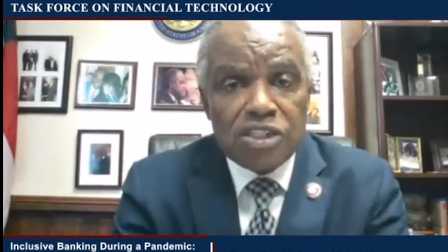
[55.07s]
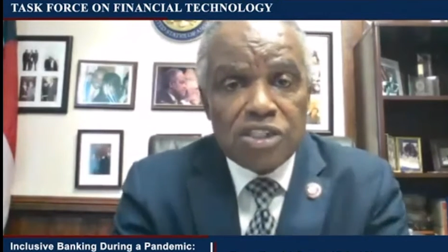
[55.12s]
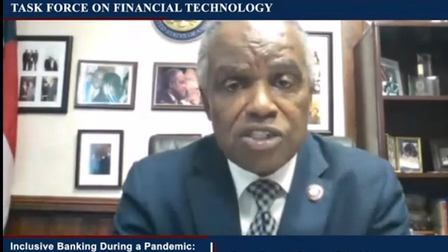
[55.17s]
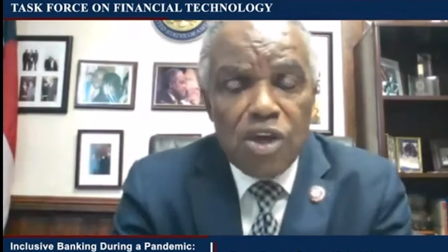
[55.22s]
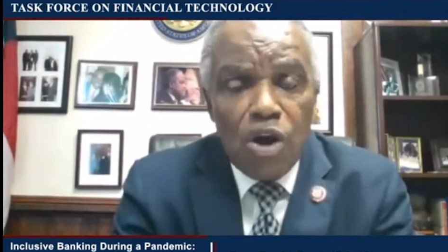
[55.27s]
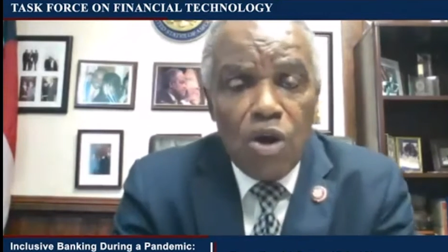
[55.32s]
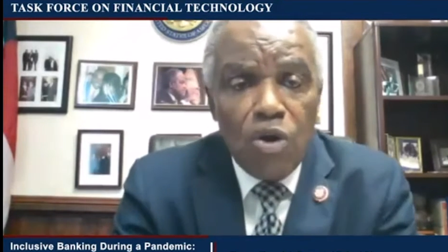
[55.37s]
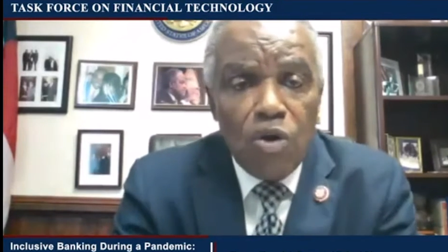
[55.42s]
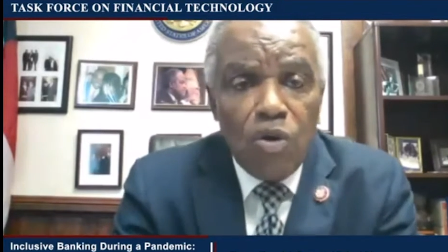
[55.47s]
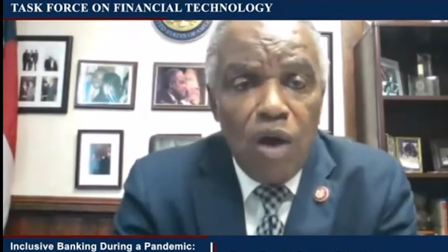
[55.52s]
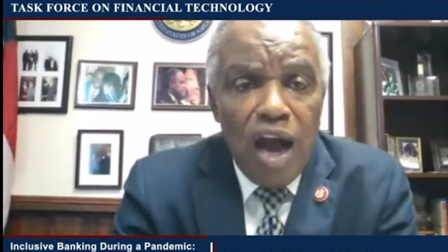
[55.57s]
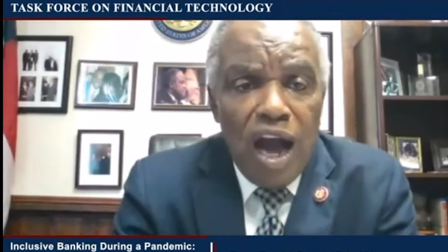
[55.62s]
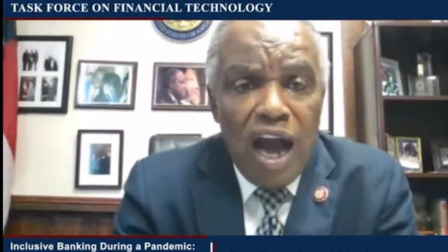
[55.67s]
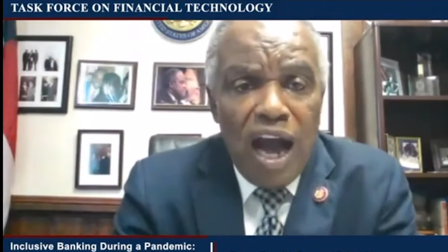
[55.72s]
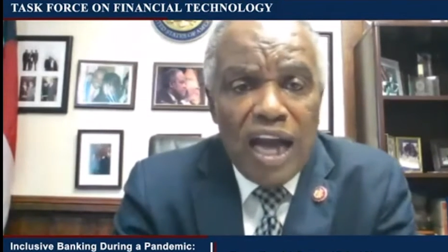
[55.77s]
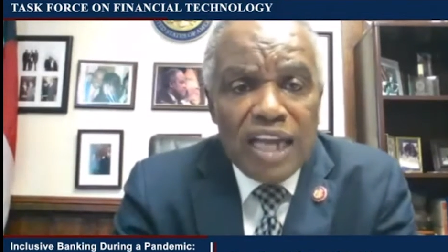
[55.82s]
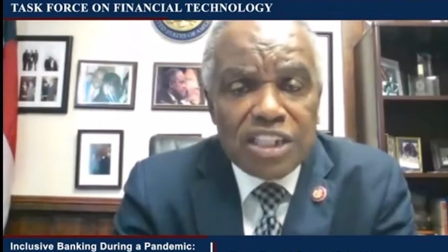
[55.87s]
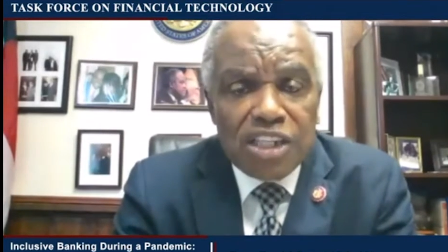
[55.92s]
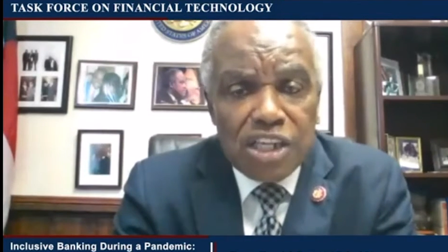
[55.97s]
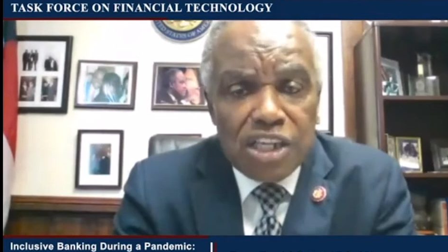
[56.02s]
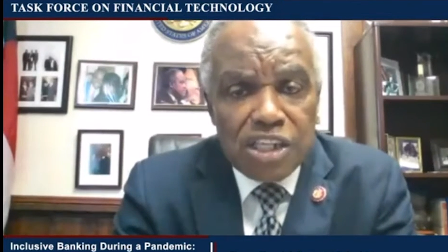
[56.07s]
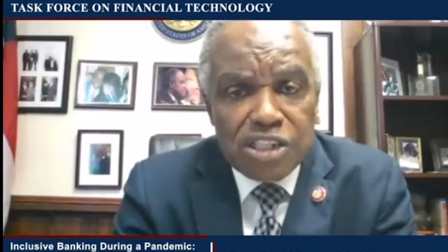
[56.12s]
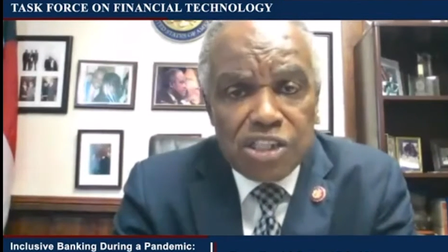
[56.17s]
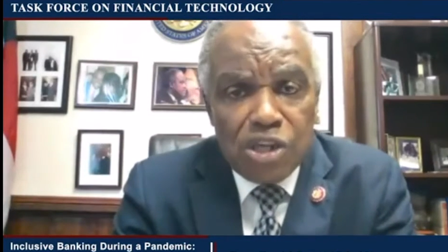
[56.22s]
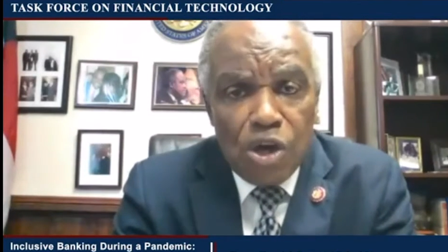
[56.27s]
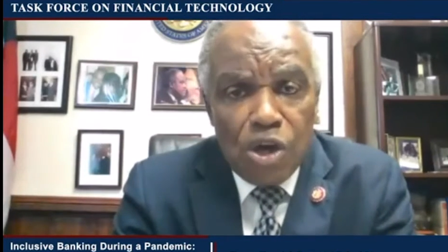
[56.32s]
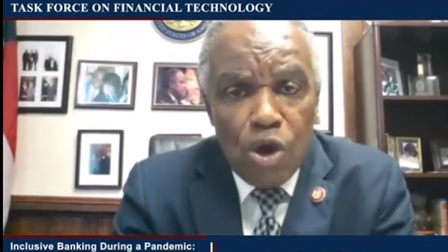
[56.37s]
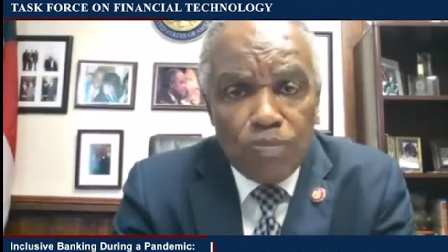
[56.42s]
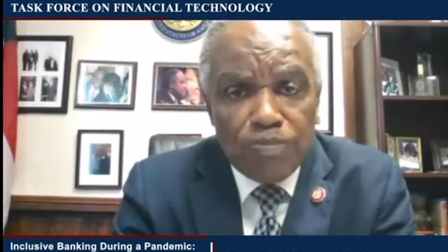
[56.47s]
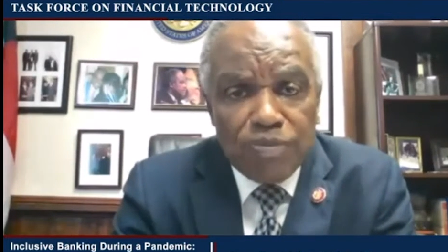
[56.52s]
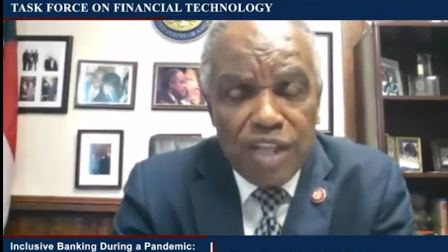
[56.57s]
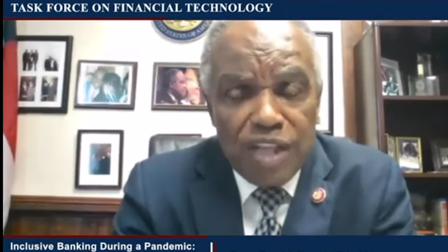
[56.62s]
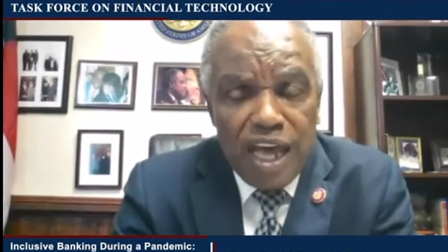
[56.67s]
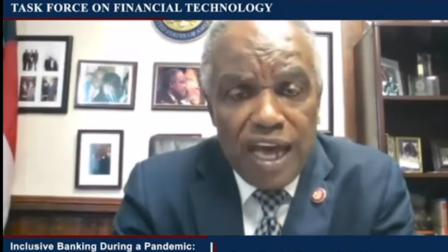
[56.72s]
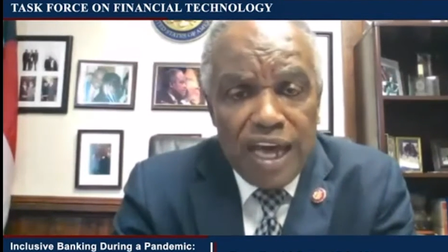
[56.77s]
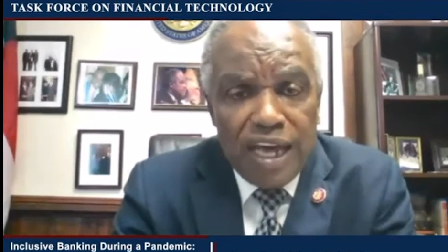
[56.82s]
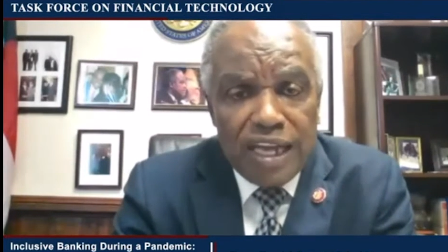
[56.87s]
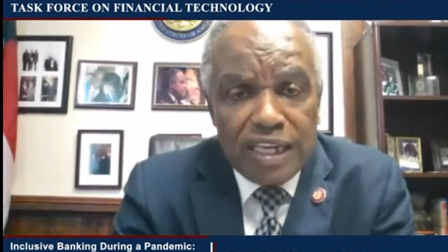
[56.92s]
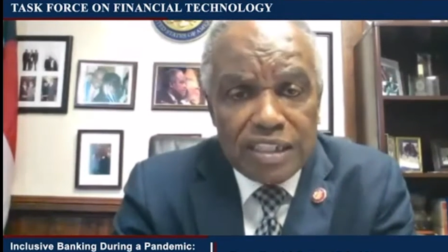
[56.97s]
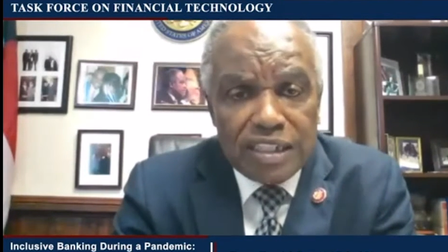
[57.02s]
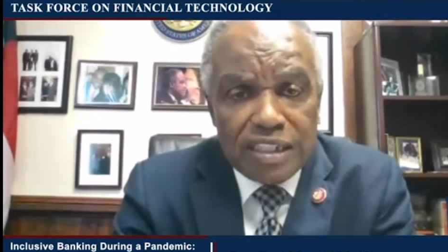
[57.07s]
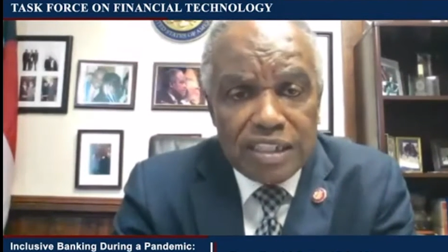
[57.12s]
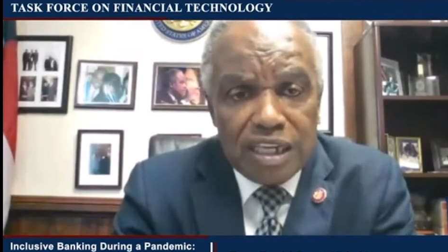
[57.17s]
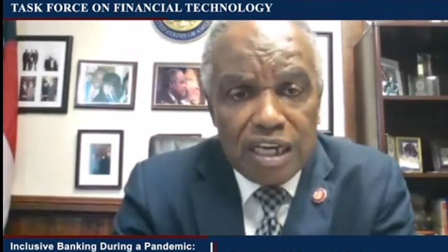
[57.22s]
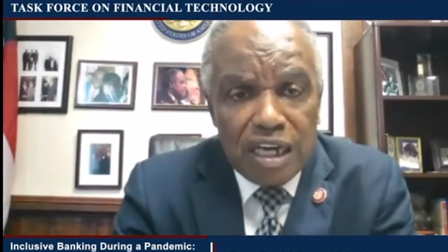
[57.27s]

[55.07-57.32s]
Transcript: So I just hope that,